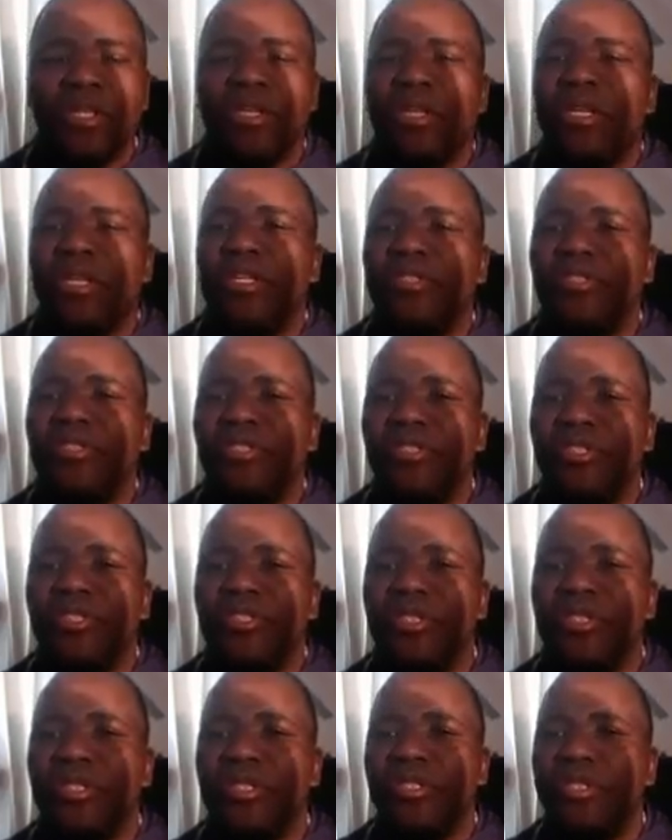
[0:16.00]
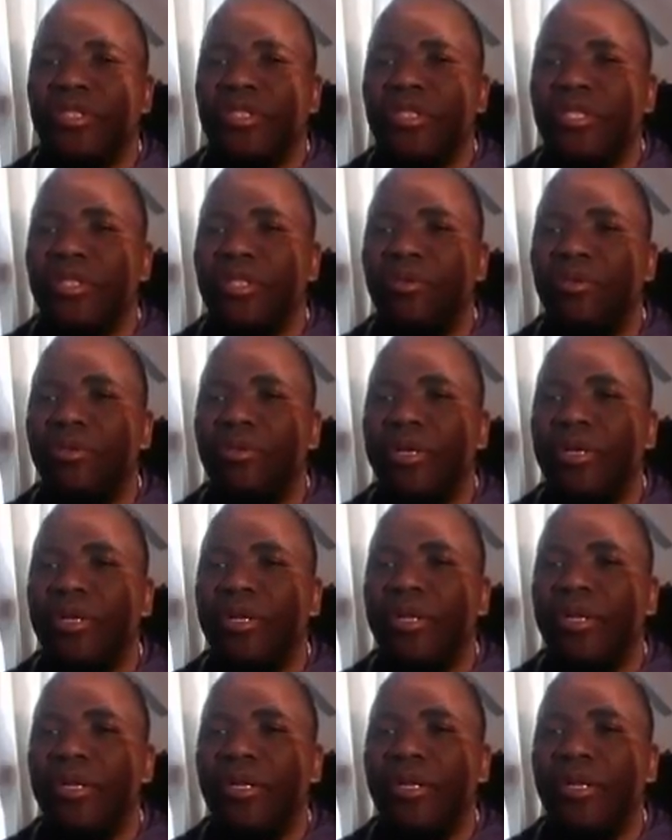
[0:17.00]
let's just go in
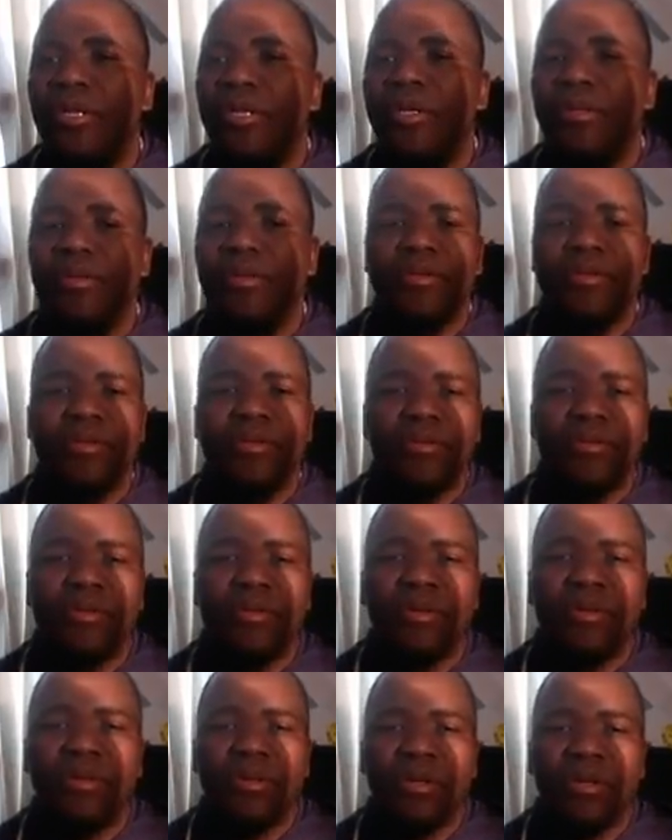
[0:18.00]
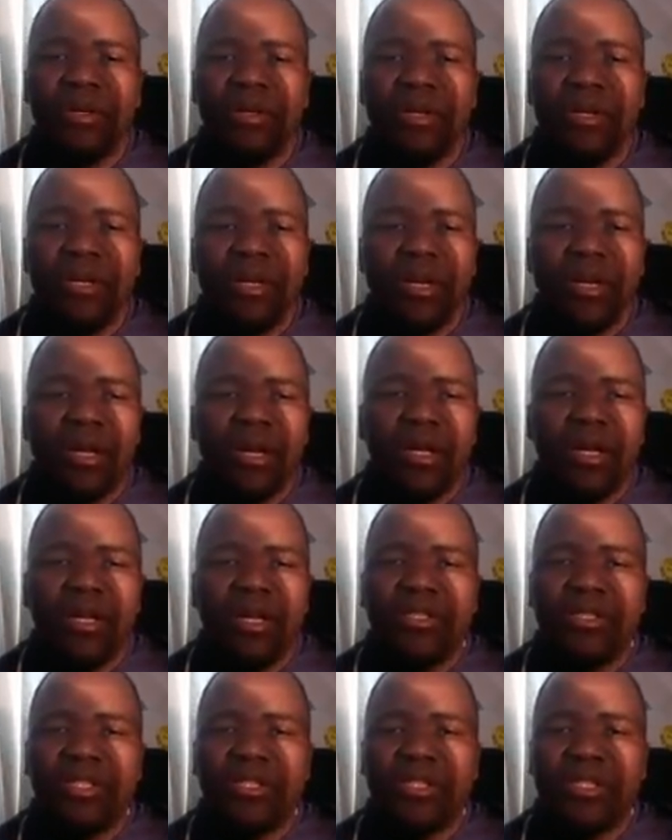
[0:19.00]
here and
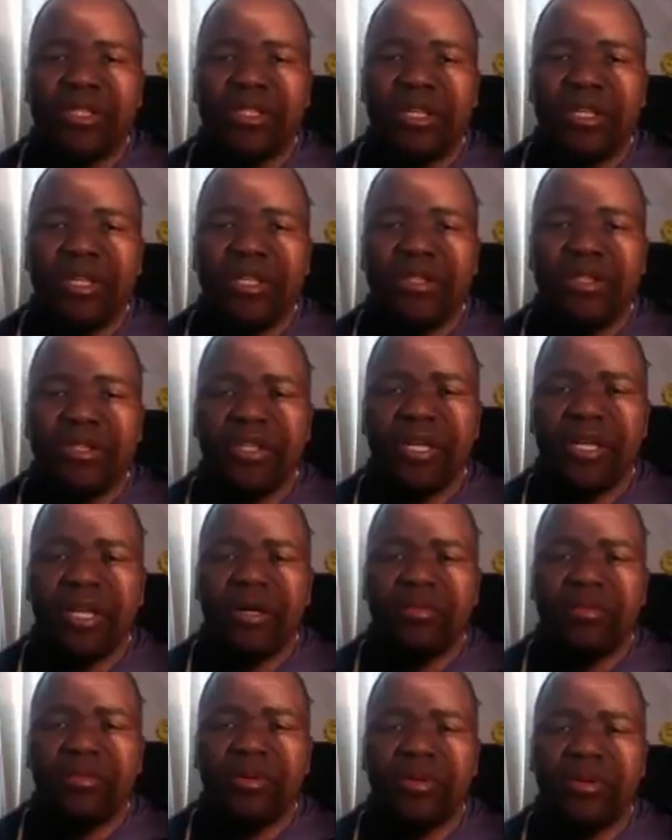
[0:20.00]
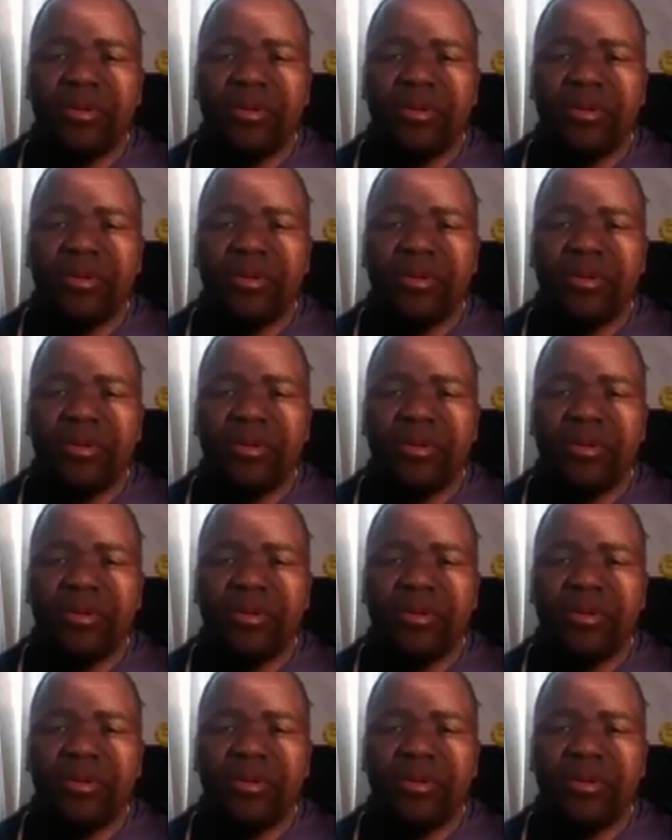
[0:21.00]
let's just listen up.